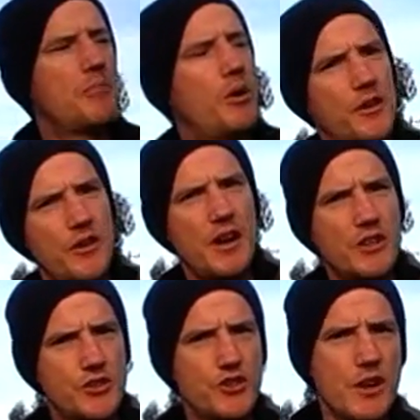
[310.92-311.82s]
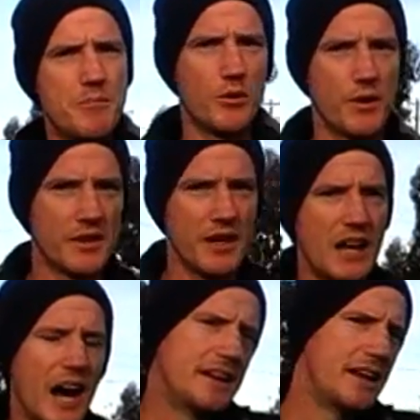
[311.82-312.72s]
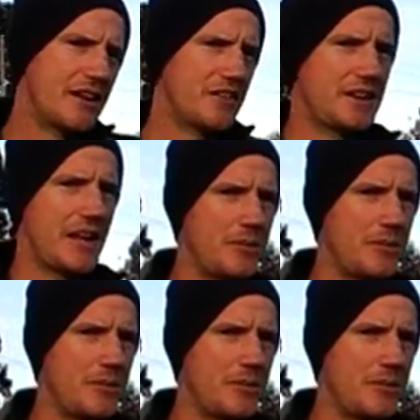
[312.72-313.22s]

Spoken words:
put her on your dream board. And then every day